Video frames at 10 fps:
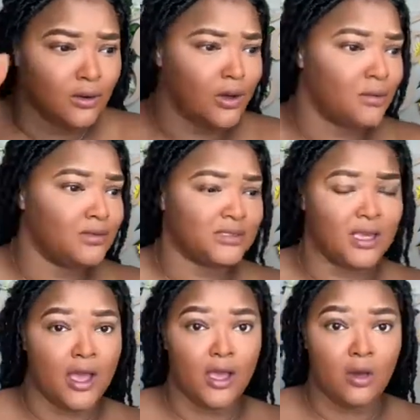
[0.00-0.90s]
I was
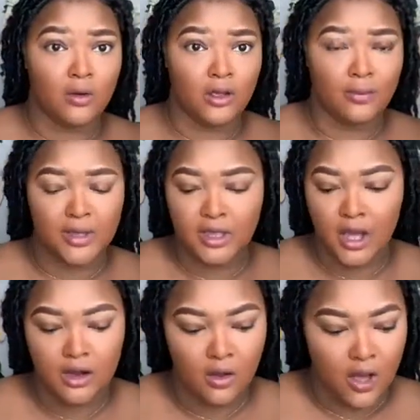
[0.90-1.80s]
like, hold up. And y'all
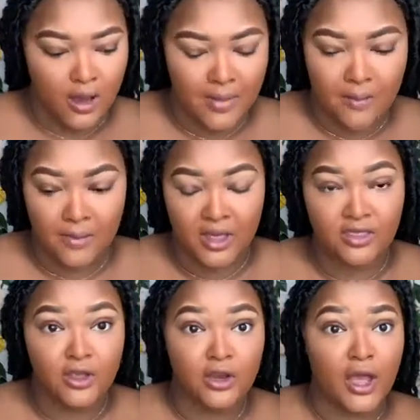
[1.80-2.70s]
know I'm a
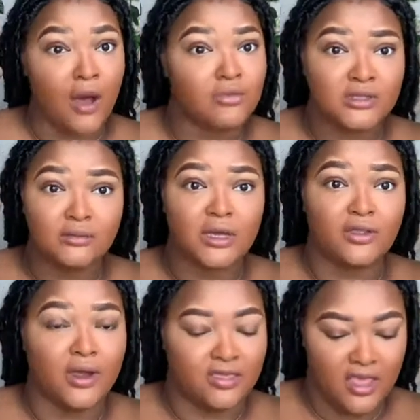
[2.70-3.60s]
mother. I was a mother
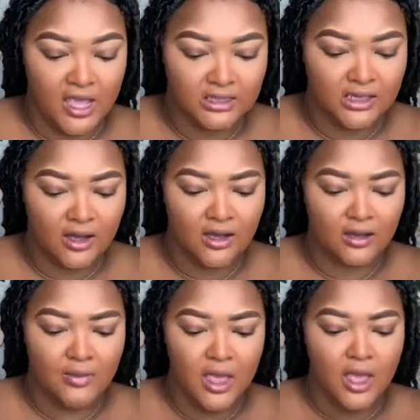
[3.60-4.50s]
at that time.